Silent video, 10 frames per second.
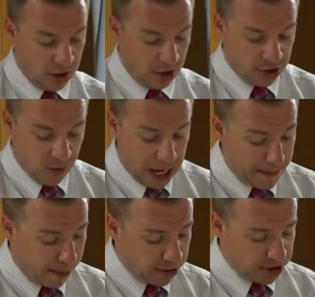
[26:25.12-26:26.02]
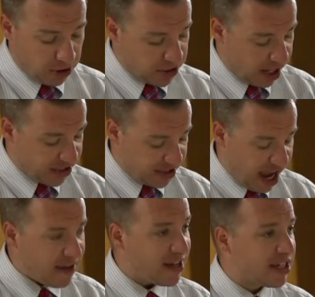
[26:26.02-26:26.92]
So any person who's
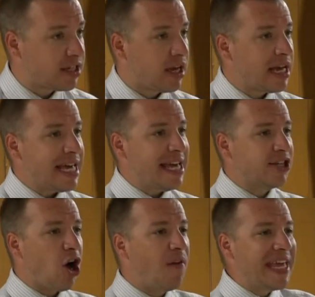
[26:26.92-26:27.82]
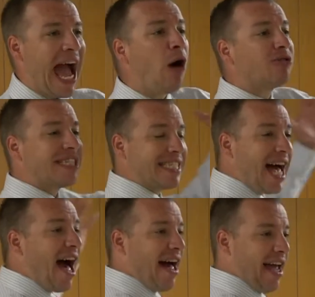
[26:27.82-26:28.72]
unsaved is is on the
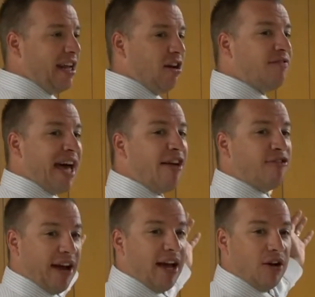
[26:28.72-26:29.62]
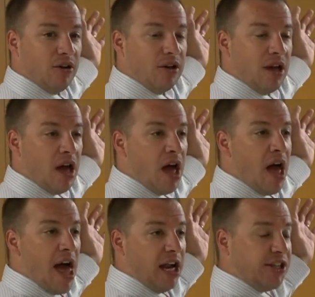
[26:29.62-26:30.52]
outside of that veil.
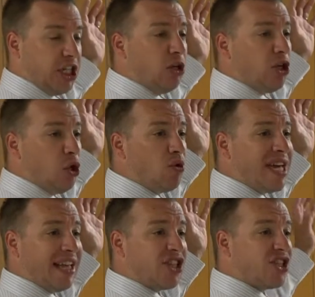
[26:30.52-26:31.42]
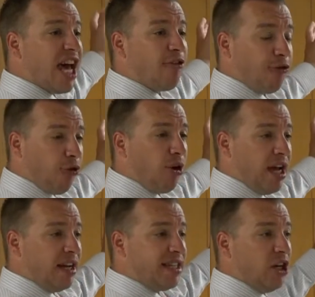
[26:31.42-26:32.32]
And until you get set
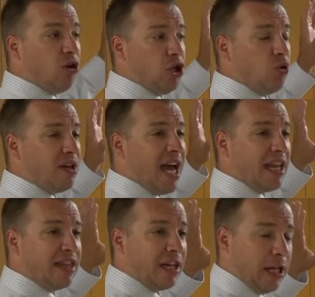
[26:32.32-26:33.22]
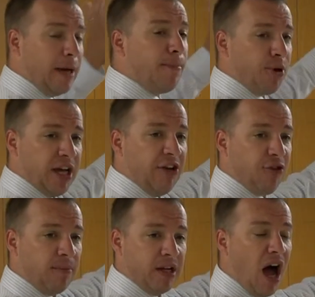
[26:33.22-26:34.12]
free, until you get the liberty
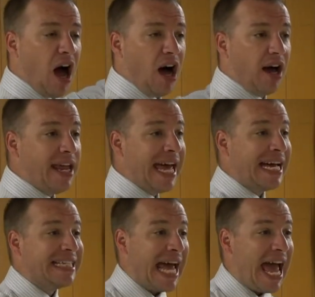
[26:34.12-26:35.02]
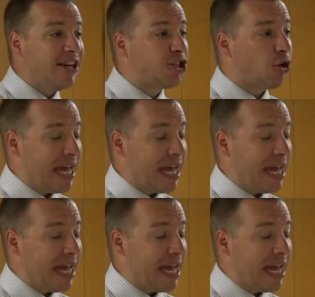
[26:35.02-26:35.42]
from God to enter